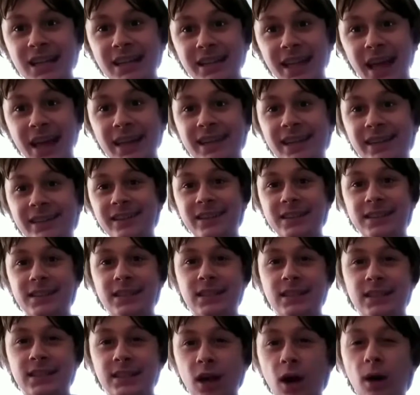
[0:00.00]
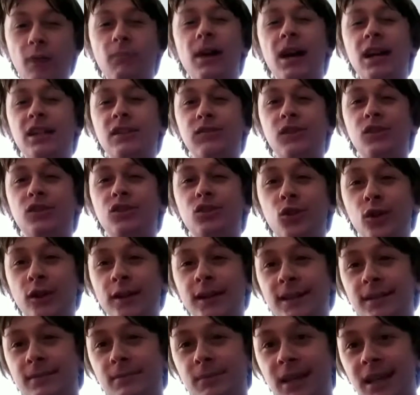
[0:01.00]
Thank so much for
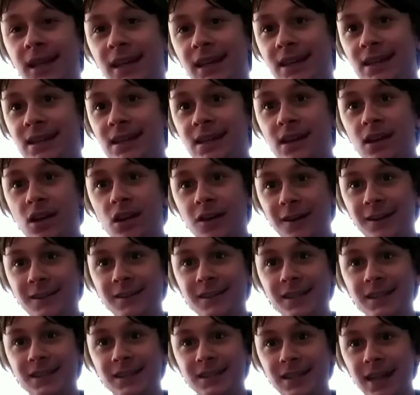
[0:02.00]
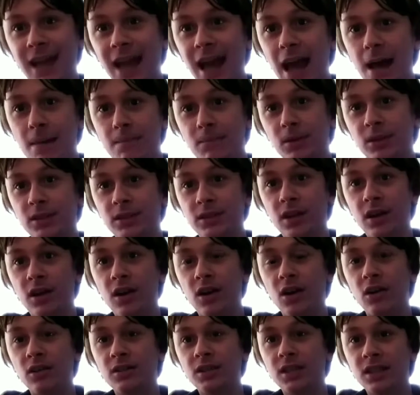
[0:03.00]
joining me on this
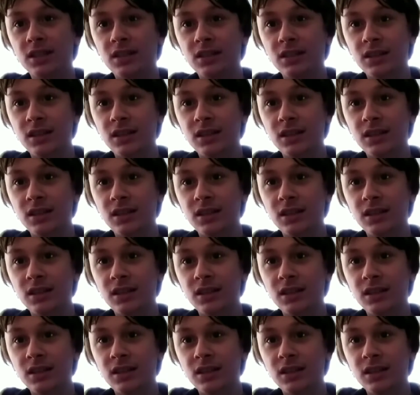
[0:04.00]
episode.